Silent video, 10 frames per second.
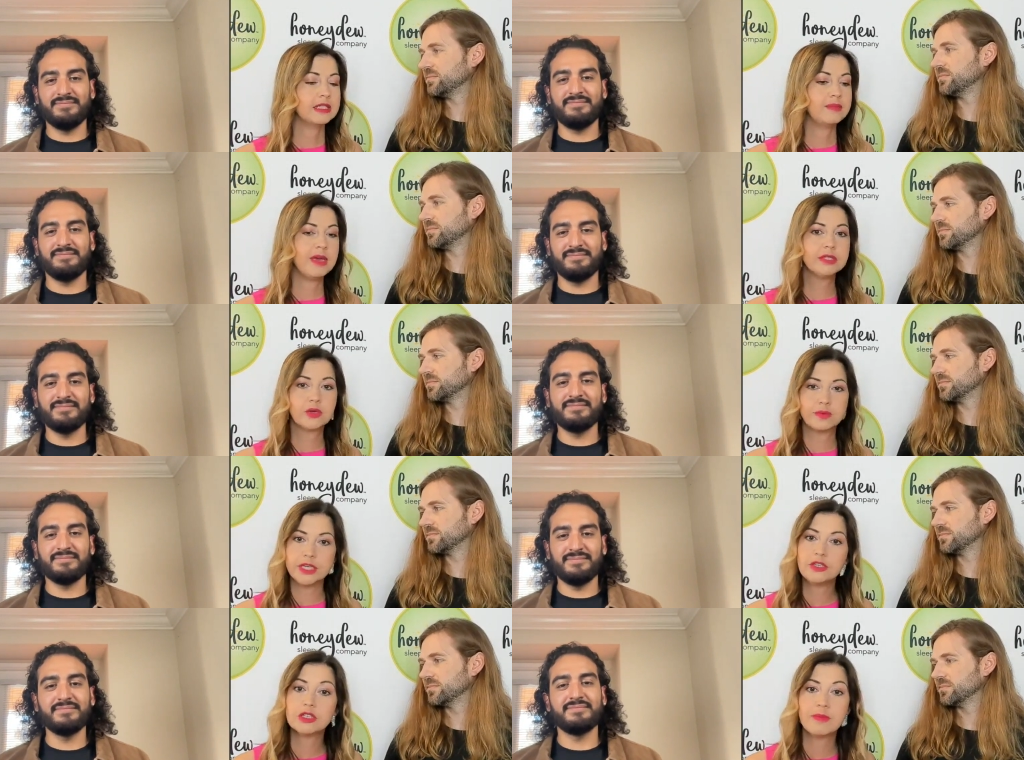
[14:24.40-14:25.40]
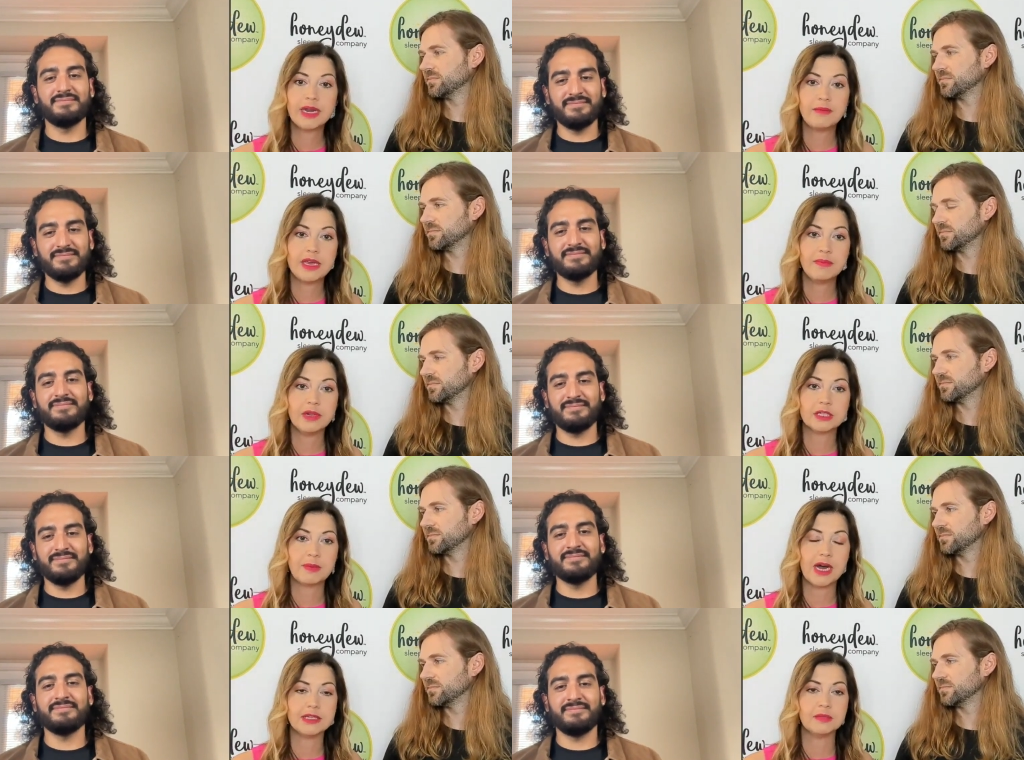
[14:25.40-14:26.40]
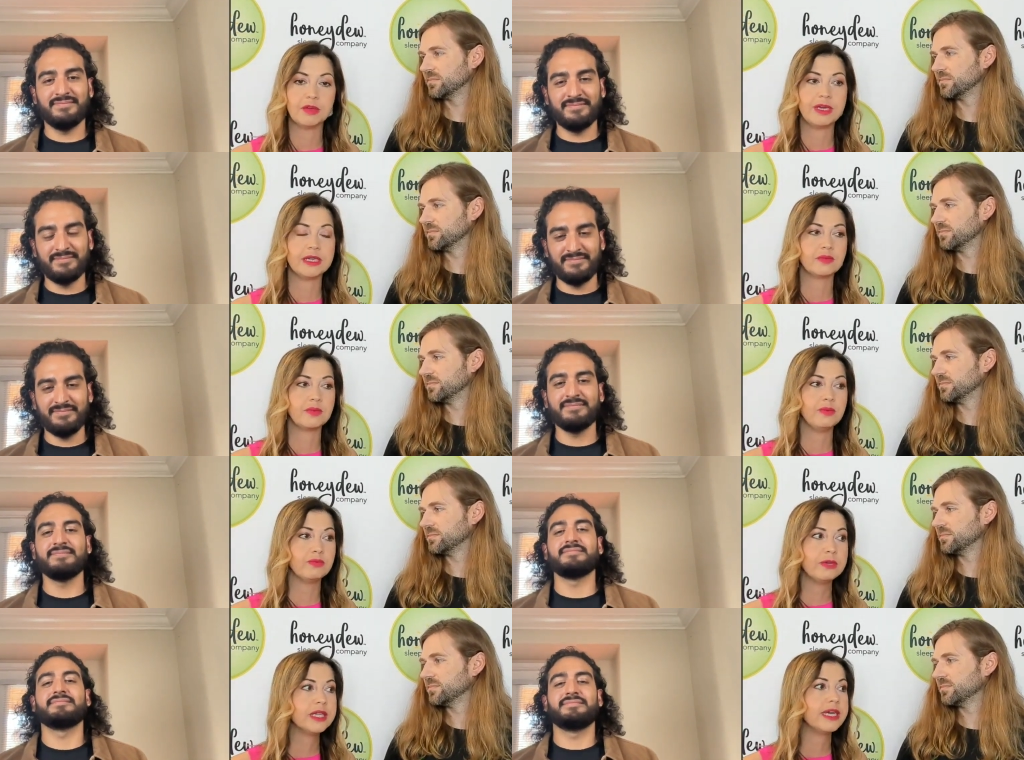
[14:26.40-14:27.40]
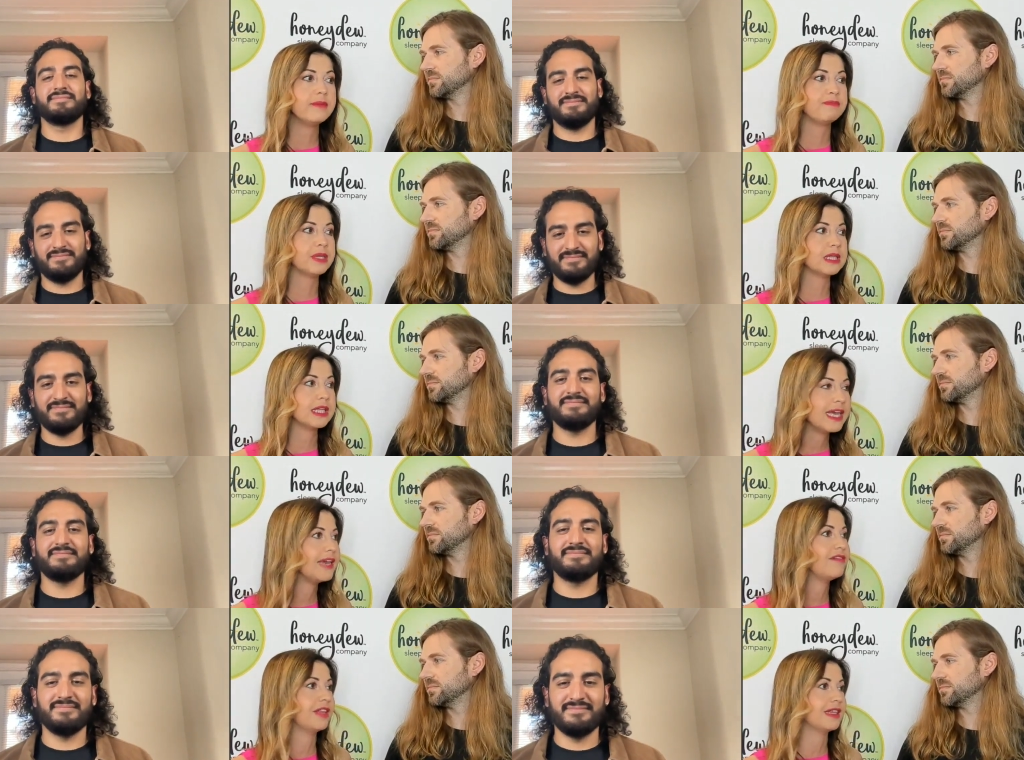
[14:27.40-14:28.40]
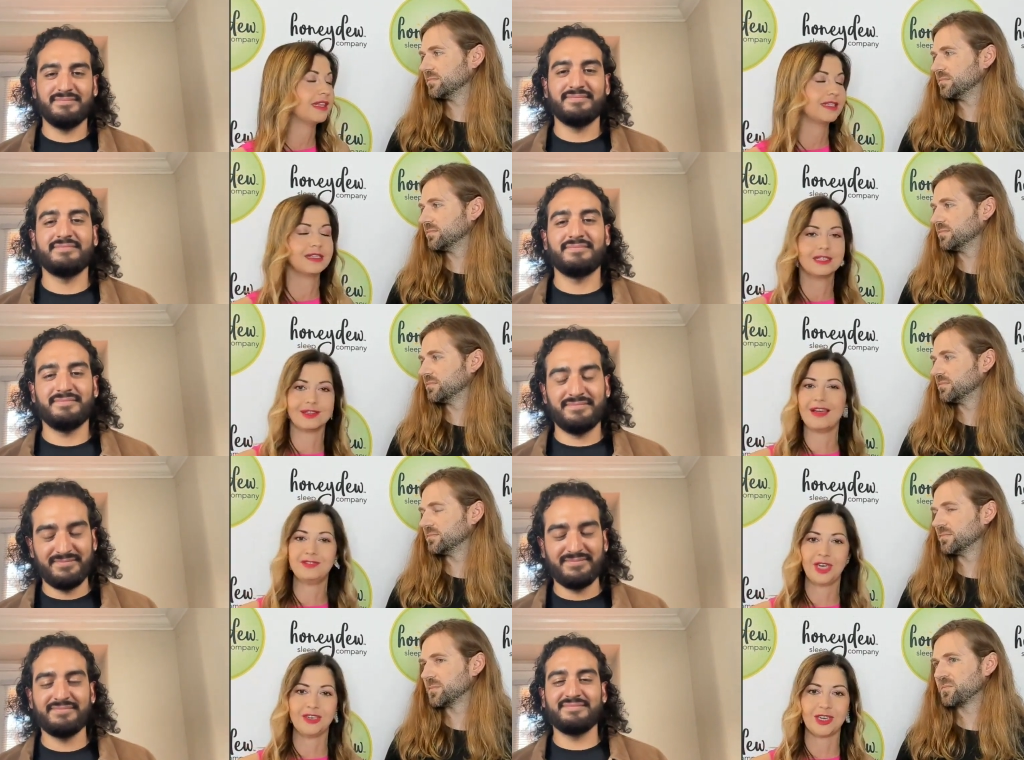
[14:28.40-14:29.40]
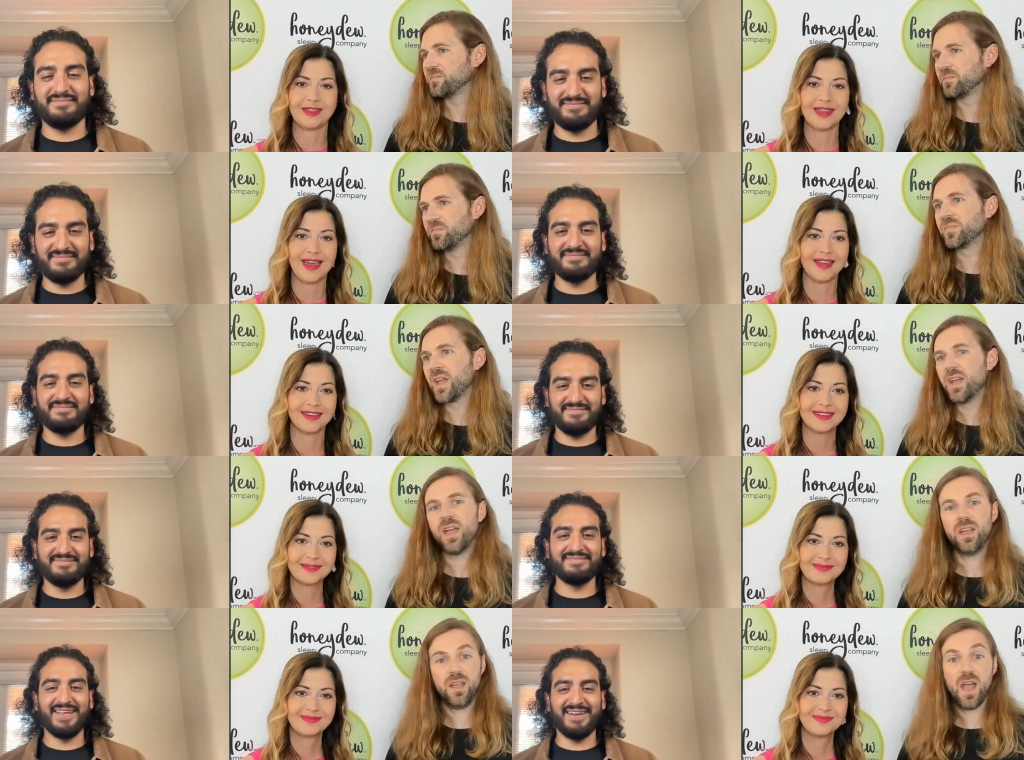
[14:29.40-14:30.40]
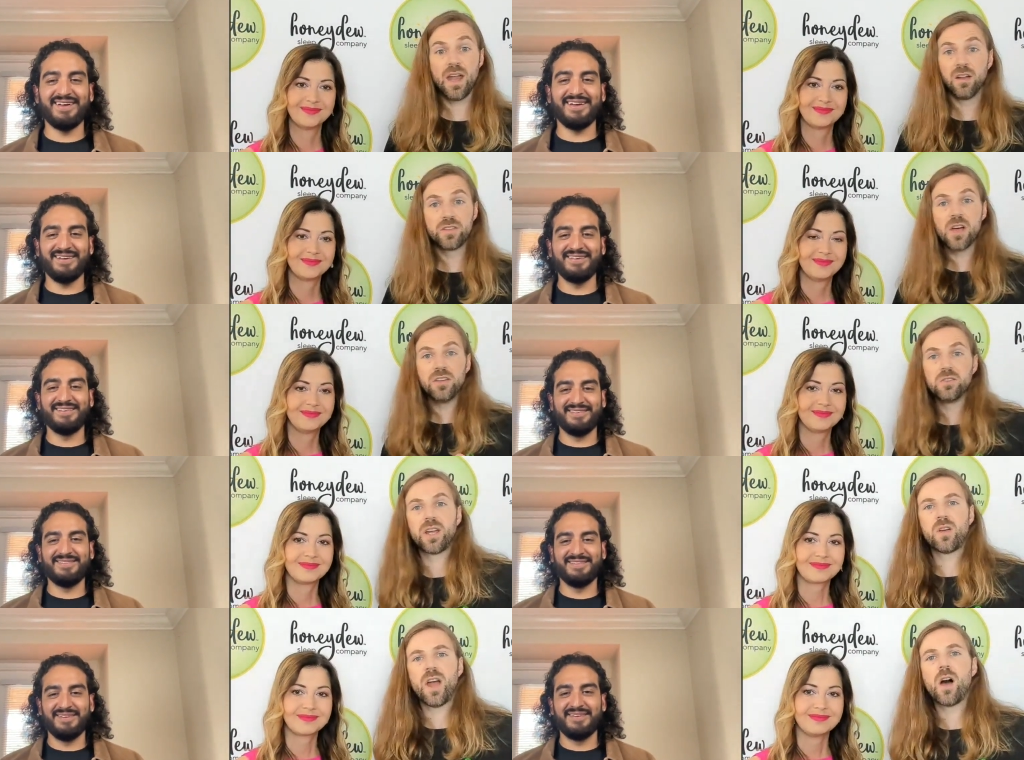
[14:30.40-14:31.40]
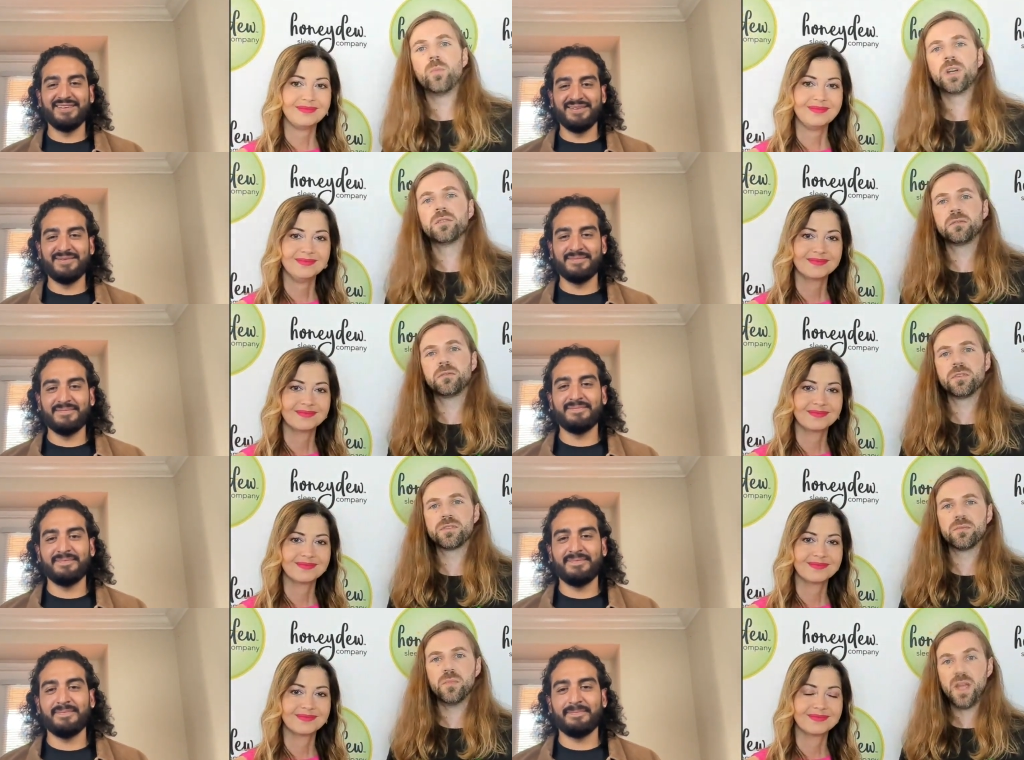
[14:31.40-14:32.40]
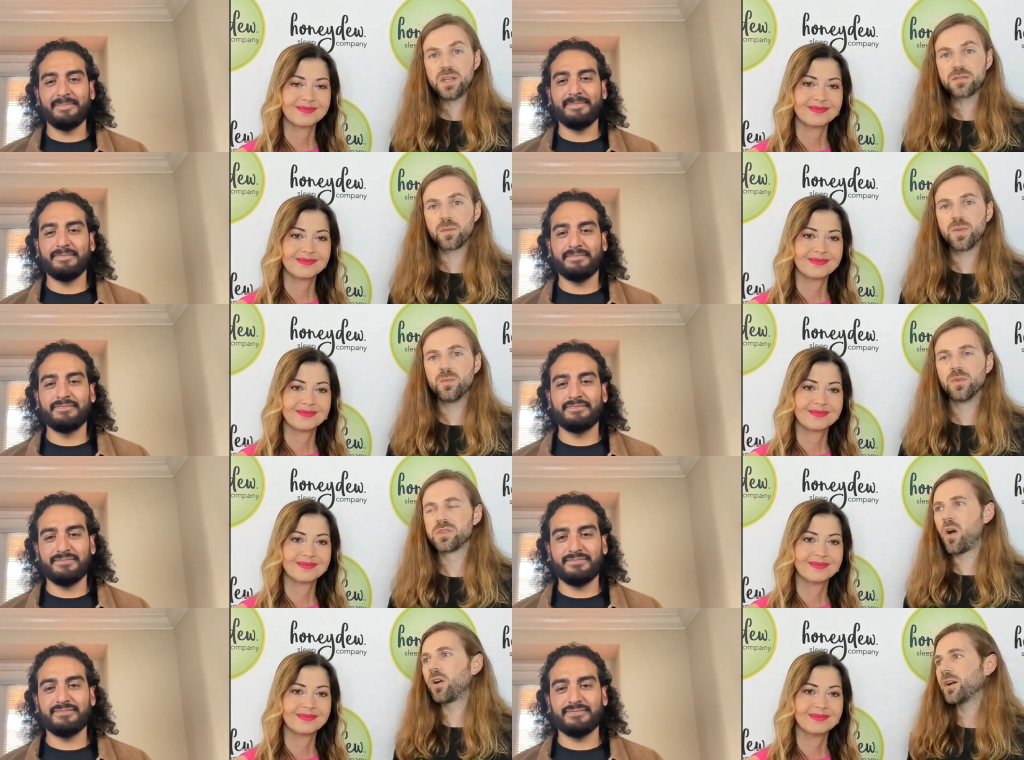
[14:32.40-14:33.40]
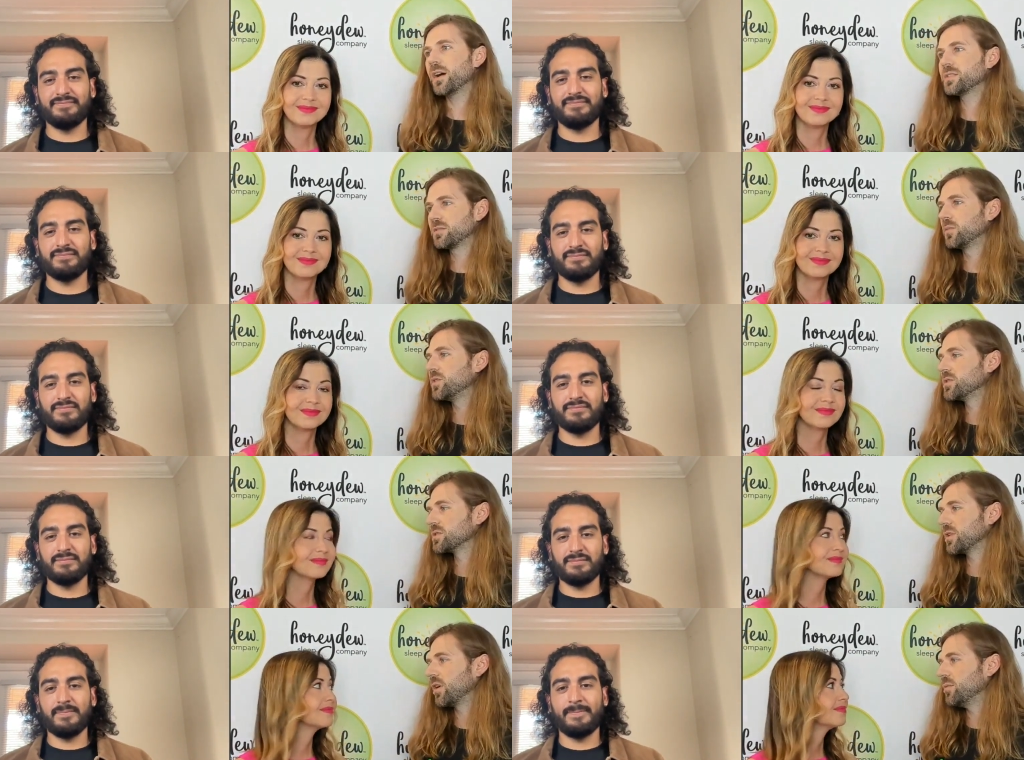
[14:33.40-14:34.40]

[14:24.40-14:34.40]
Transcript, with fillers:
Speaker 1: to be able to reach as many people as possible because we really believe that this is a life changing thing.
Speaker 2: Yeah. And I'll tell you like how big of a difference it makes for people is our customers are